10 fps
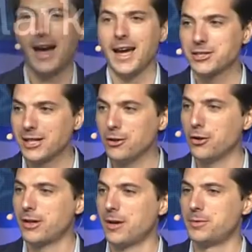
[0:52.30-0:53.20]
actually
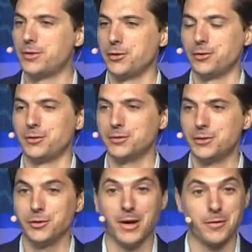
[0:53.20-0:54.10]
look up
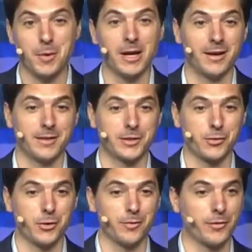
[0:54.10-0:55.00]
to everybody in
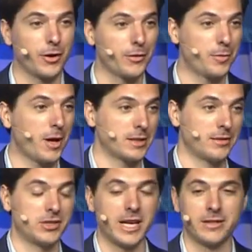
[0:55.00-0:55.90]
this room for all the
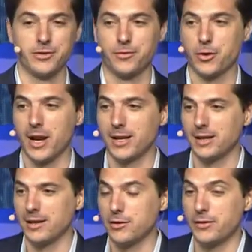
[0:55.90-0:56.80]
positive change you've
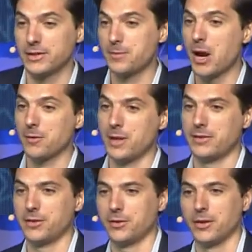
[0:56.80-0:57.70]
created, and you've inspired me